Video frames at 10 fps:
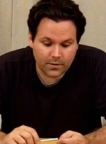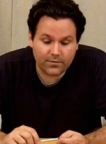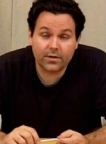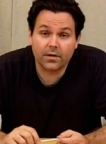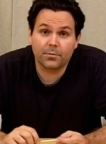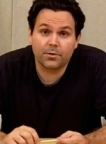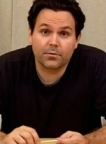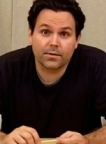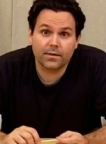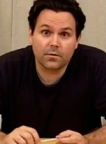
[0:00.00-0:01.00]
I figured out
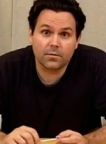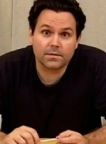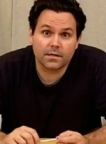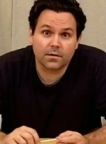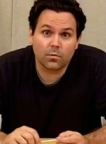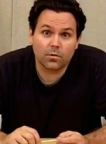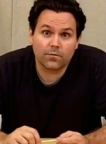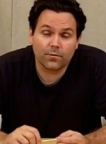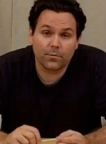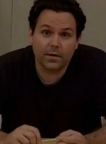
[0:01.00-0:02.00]
pretty quick that it wasn't going to
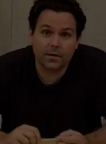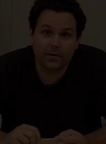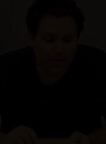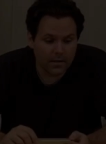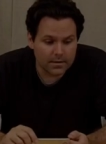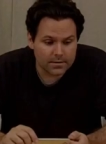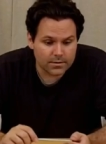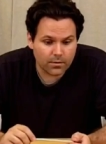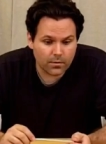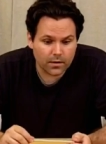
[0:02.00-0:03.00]
work for me.
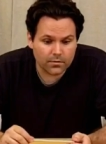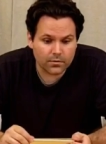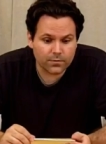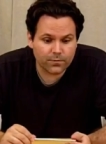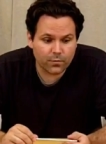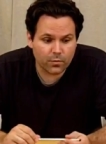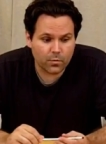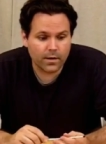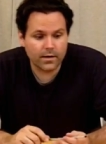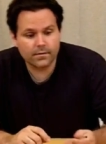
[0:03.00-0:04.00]
So I looked for
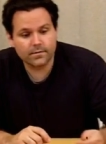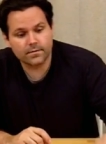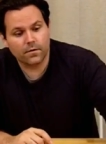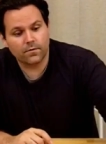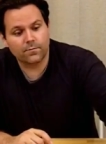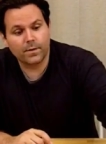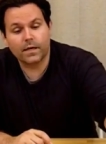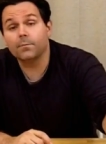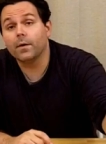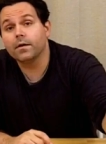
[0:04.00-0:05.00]
ways of
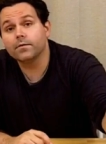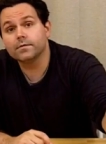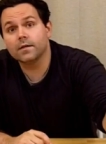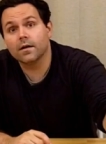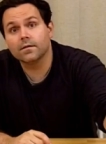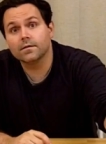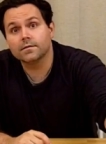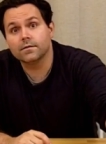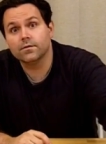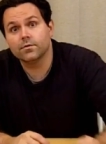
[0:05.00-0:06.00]
making my own
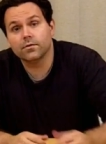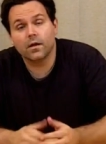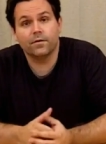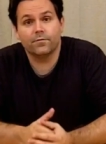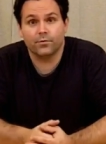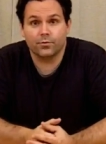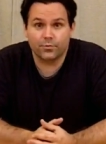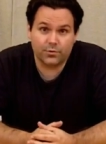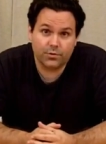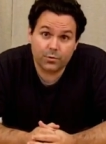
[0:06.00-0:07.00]
stylus, and there are a lot of different
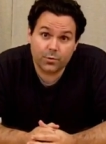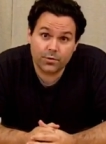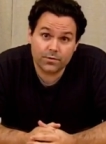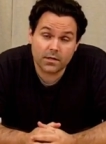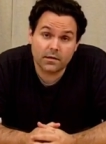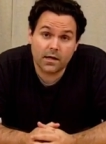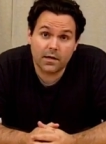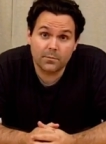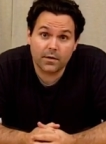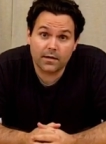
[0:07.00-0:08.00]
t- tutorials
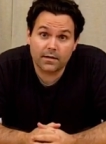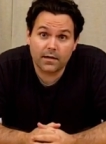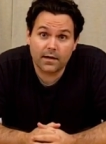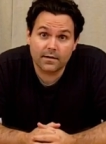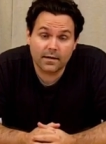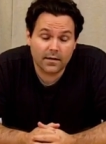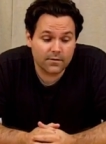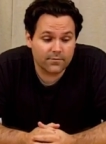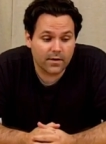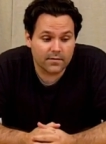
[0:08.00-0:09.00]
online, but I, I
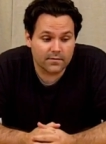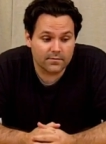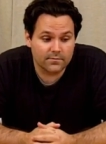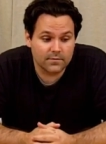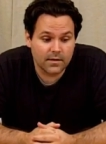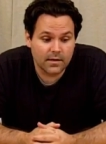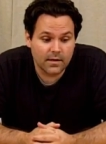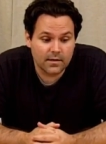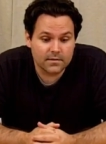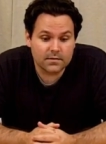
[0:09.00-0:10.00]
kind of had to
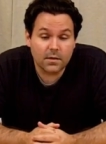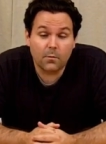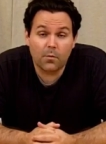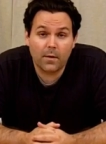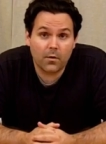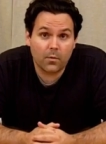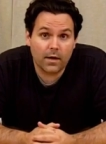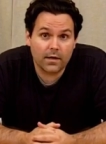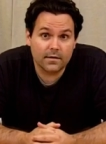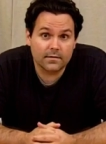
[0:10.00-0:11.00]
stumble my
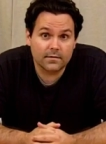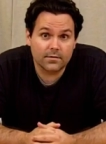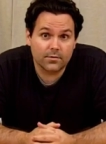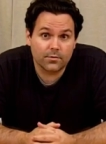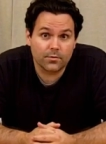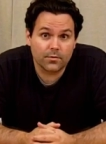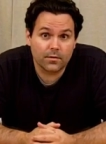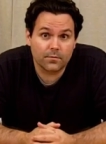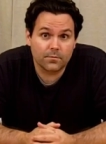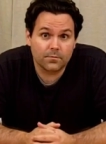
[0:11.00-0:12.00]
way into
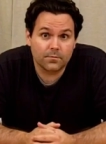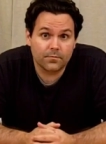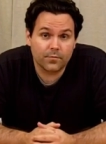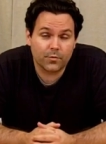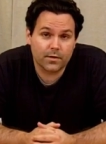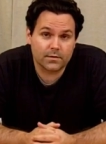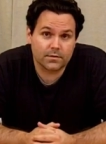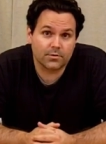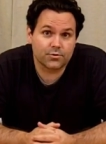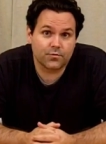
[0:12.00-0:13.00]
um, the right
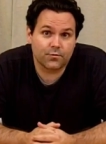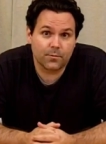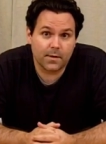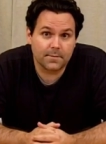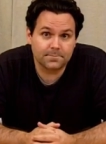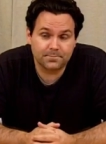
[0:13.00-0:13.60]
solution for me.